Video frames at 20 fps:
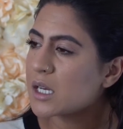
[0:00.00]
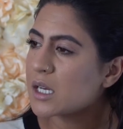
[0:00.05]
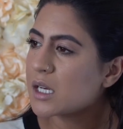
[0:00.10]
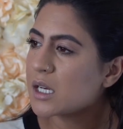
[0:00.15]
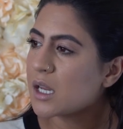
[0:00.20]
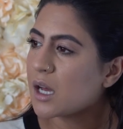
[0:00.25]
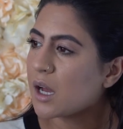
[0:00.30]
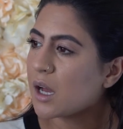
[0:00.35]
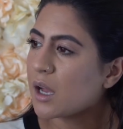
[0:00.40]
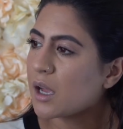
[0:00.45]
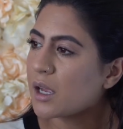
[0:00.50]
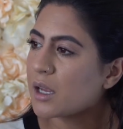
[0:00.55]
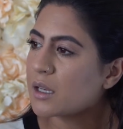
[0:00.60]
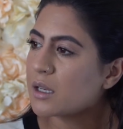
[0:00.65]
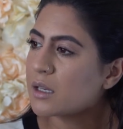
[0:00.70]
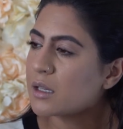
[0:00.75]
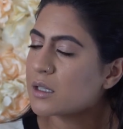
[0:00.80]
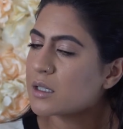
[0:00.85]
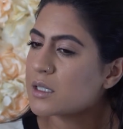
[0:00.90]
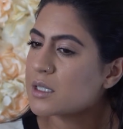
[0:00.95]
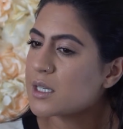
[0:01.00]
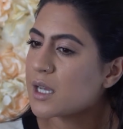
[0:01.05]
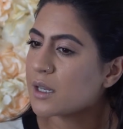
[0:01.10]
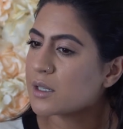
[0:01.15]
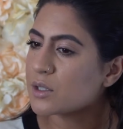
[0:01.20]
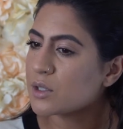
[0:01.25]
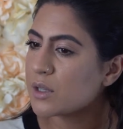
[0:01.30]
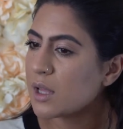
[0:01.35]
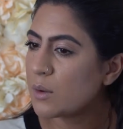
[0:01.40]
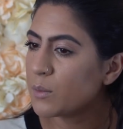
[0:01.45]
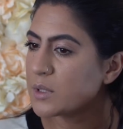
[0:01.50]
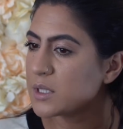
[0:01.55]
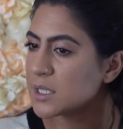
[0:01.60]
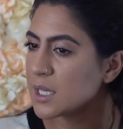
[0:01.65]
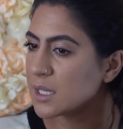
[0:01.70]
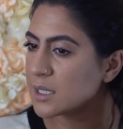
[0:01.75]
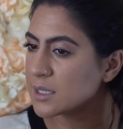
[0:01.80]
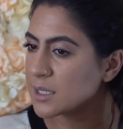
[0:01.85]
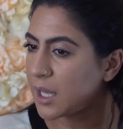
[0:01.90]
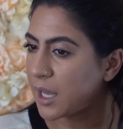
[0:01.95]
9, 10. So that was
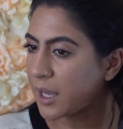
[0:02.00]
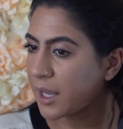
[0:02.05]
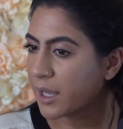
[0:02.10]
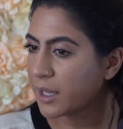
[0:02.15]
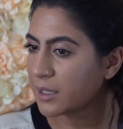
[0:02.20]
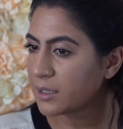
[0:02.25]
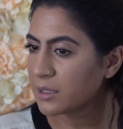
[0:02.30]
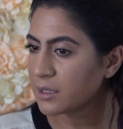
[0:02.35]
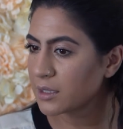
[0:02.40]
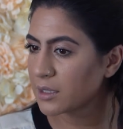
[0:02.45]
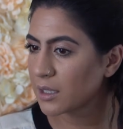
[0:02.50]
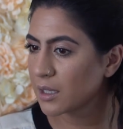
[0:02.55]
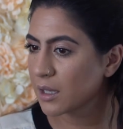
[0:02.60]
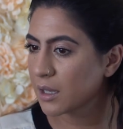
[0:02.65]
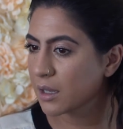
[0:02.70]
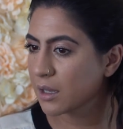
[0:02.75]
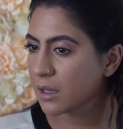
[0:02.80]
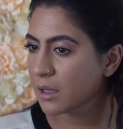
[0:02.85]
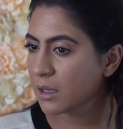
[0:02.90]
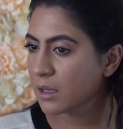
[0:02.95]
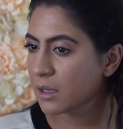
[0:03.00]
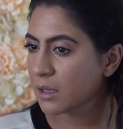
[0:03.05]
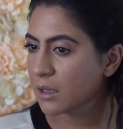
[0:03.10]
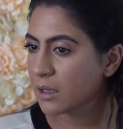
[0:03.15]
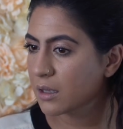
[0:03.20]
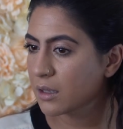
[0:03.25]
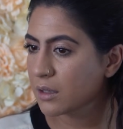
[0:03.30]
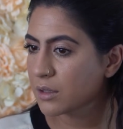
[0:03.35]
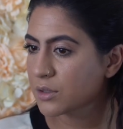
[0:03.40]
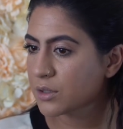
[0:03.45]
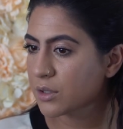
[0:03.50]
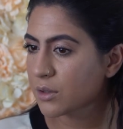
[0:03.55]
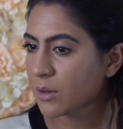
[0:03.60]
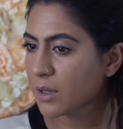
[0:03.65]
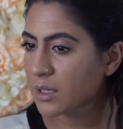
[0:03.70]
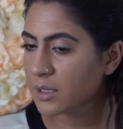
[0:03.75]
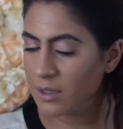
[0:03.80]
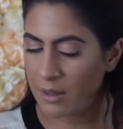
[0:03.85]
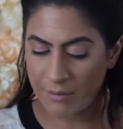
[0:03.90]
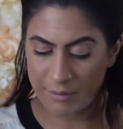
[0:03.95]
10 seconds. So you
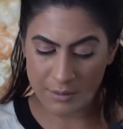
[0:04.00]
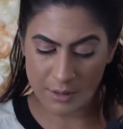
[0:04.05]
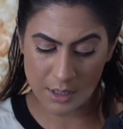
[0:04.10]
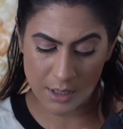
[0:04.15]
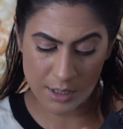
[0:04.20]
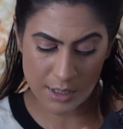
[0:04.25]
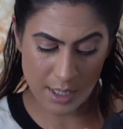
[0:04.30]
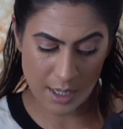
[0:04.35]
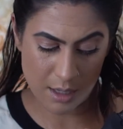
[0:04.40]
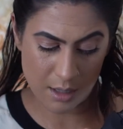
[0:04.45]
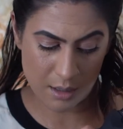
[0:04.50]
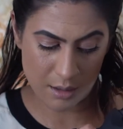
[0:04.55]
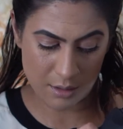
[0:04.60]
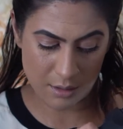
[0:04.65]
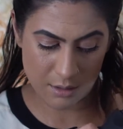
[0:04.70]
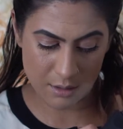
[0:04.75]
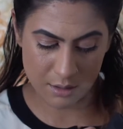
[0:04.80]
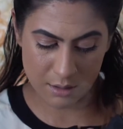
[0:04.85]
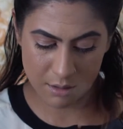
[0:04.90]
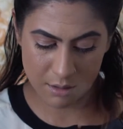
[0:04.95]
can definitely tell